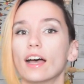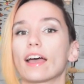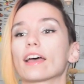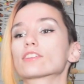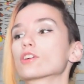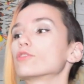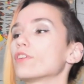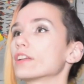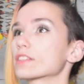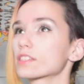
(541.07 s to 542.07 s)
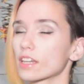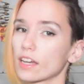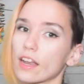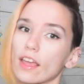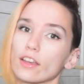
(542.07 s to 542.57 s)
I had to go find a
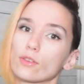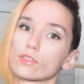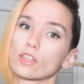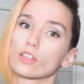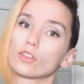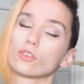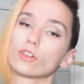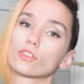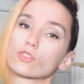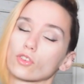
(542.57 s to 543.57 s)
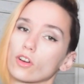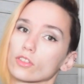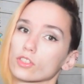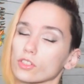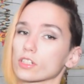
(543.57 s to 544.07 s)
stud and use a good,
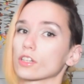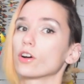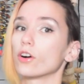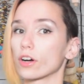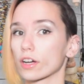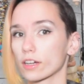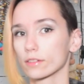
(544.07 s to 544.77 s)
strong, sturdy hook.